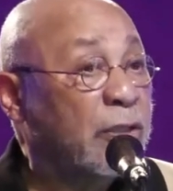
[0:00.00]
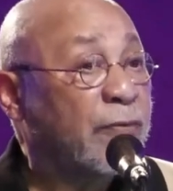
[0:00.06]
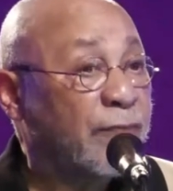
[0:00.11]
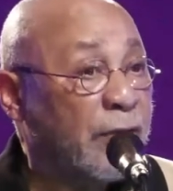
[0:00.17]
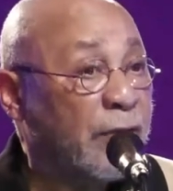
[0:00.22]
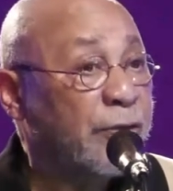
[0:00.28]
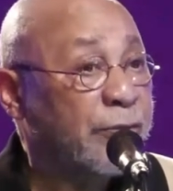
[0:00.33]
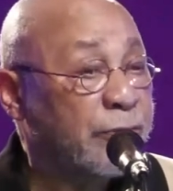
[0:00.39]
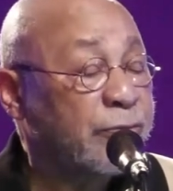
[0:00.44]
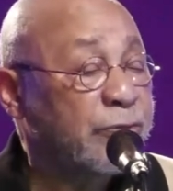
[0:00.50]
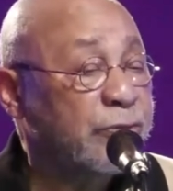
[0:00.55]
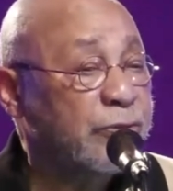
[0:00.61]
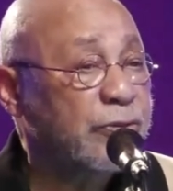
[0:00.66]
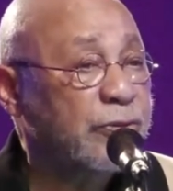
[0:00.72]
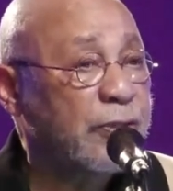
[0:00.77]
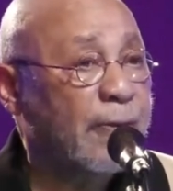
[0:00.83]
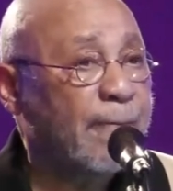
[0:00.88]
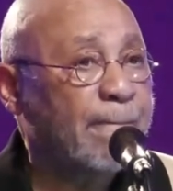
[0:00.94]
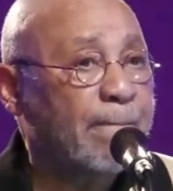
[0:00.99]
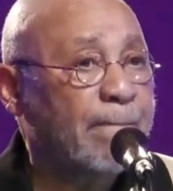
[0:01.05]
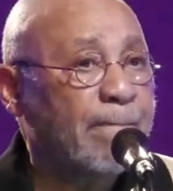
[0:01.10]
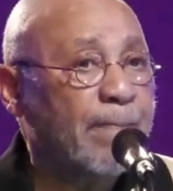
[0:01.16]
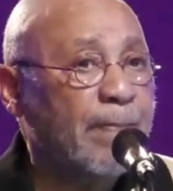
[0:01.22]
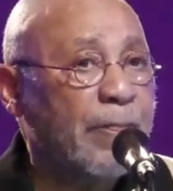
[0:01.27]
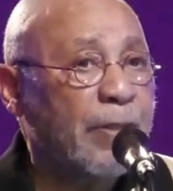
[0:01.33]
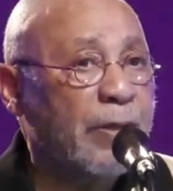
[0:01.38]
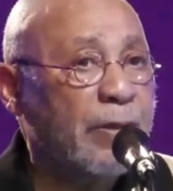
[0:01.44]
of others,
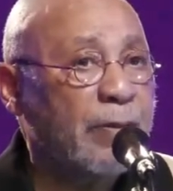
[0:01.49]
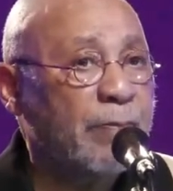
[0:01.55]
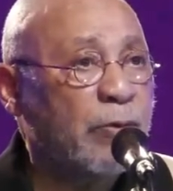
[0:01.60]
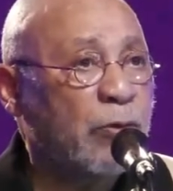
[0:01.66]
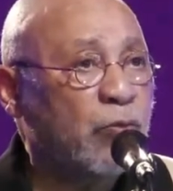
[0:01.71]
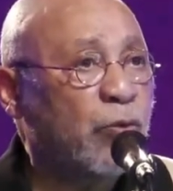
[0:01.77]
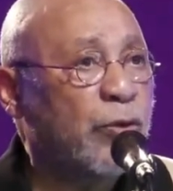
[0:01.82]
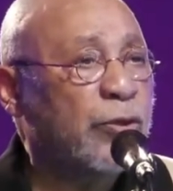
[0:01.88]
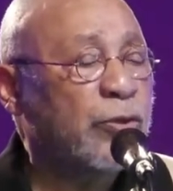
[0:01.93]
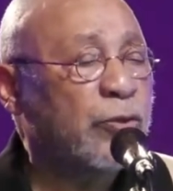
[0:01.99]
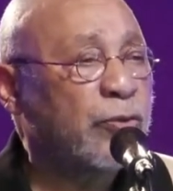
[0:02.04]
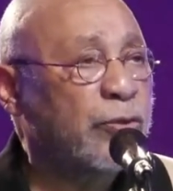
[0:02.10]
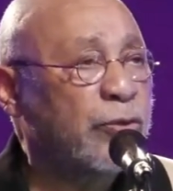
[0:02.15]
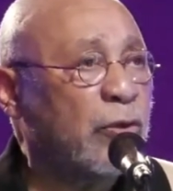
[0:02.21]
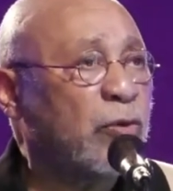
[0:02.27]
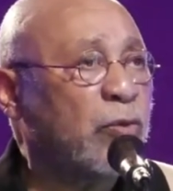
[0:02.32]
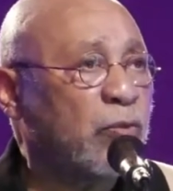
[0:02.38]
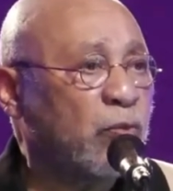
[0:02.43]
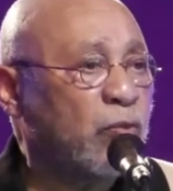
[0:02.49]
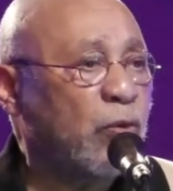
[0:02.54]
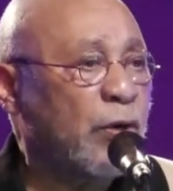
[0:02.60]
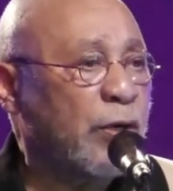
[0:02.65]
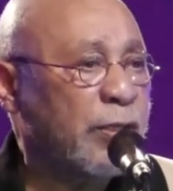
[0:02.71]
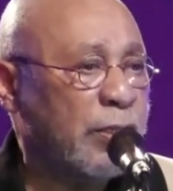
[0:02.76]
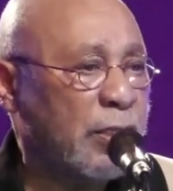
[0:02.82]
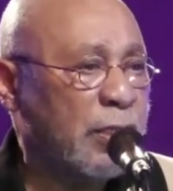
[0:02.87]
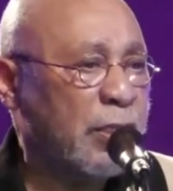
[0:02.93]
but what you don't
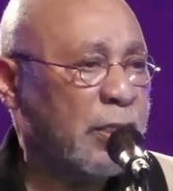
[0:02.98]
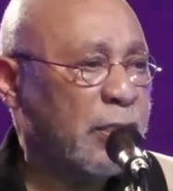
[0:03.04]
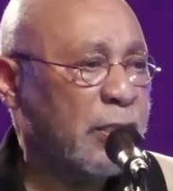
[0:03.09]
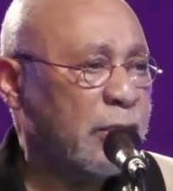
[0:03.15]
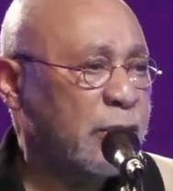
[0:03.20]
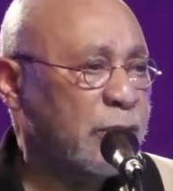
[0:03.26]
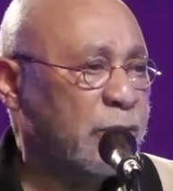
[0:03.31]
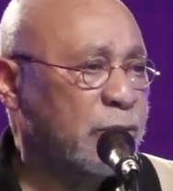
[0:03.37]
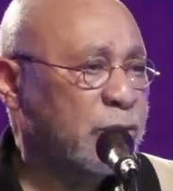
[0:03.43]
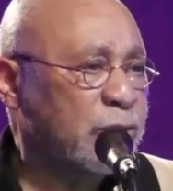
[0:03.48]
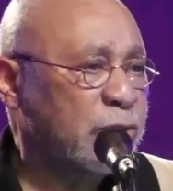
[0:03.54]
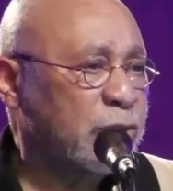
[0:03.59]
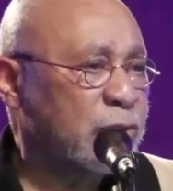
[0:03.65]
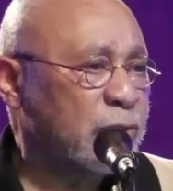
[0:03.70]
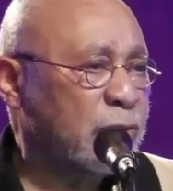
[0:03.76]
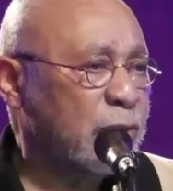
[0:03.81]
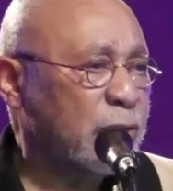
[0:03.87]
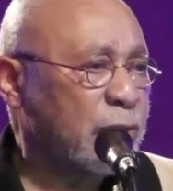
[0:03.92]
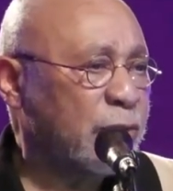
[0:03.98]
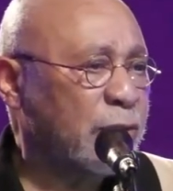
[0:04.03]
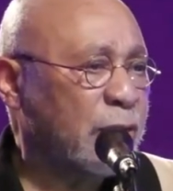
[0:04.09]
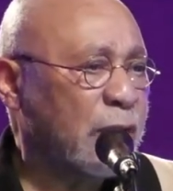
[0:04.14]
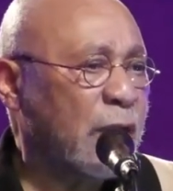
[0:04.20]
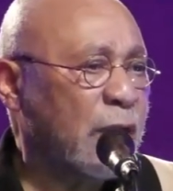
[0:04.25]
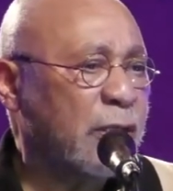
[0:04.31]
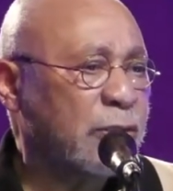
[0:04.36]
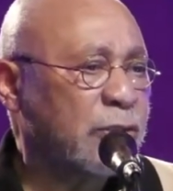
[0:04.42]
want is the
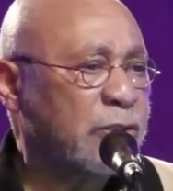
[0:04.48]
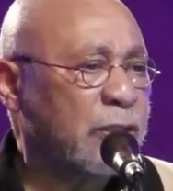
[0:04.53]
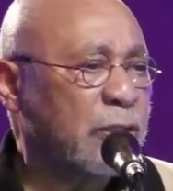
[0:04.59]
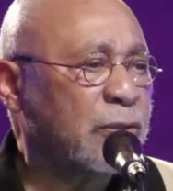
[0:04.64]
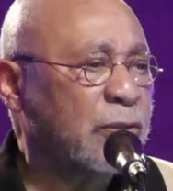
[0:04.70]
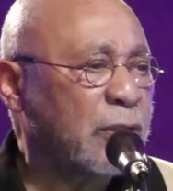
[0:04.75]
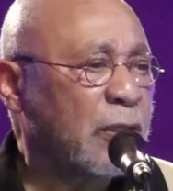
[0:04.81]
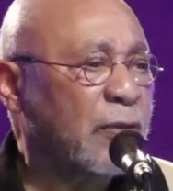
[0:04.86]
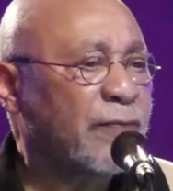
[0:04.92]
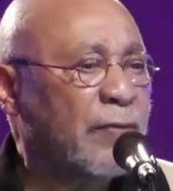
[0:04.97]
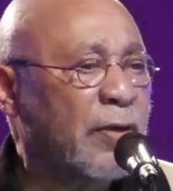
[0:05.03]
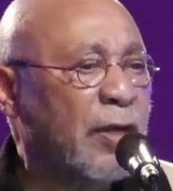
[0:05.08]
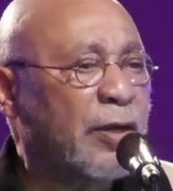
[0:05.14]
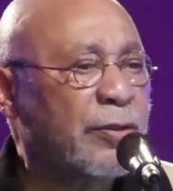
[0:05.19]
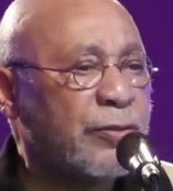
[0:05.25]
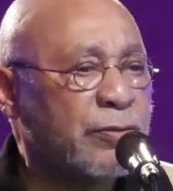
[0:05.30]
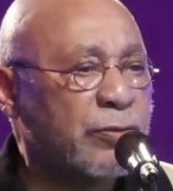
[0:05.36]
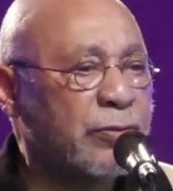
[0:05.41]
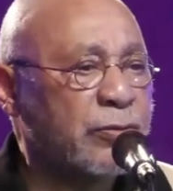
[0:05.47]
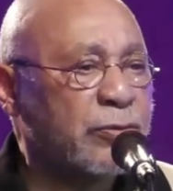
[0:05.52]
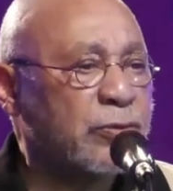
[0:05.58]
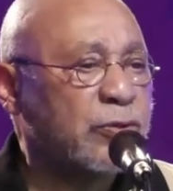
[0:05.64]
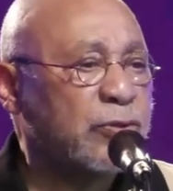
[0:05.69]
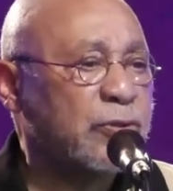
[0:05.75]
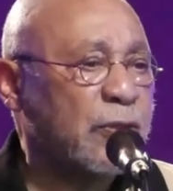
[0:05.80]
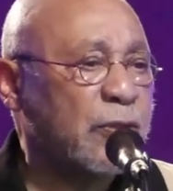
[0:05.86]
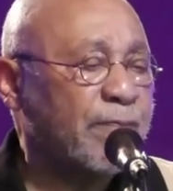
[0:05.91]
consult of
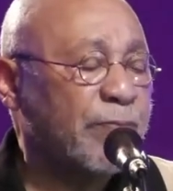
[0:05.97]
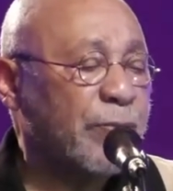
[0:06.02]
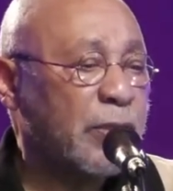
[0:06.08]
others